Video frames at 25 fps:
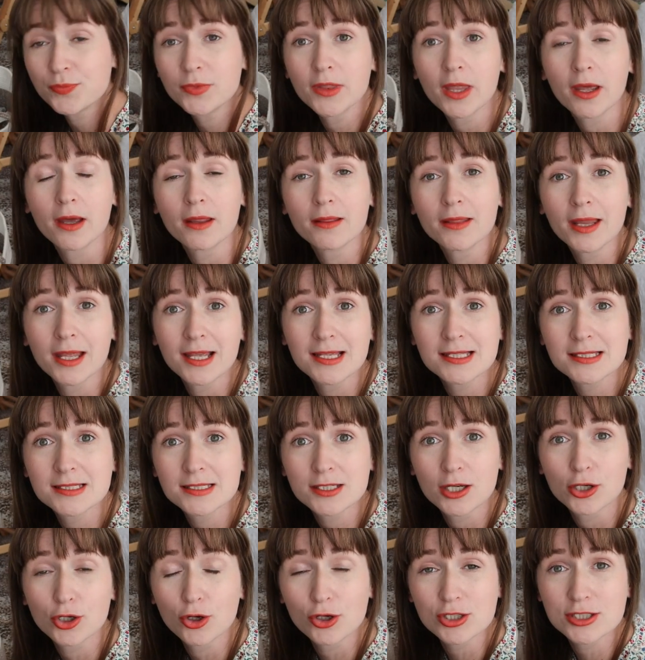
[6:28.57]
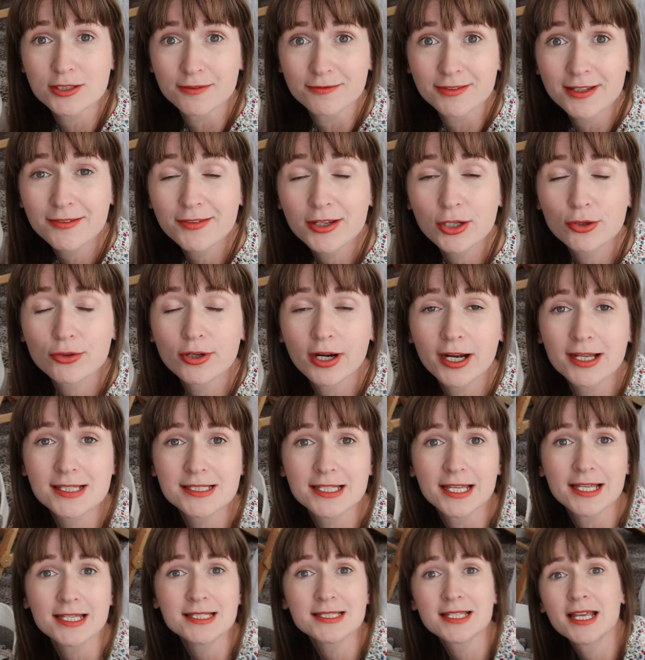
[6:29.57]
that there's a cost of living
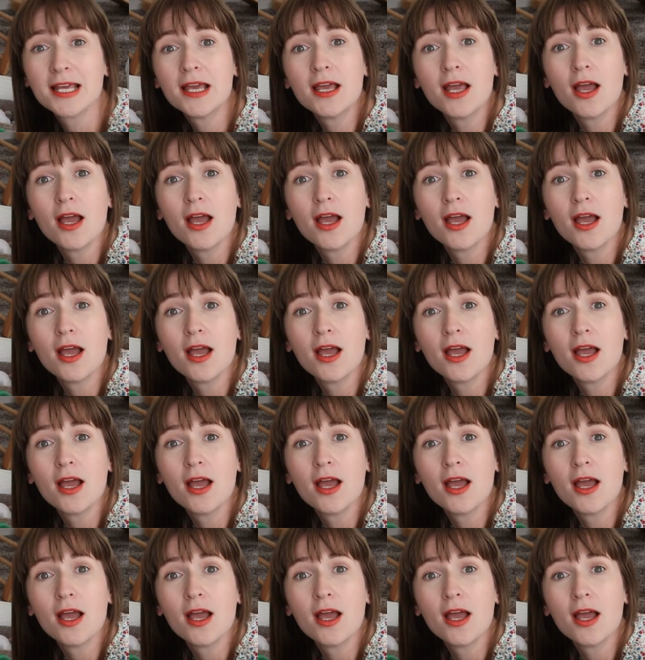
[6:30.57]
crisis,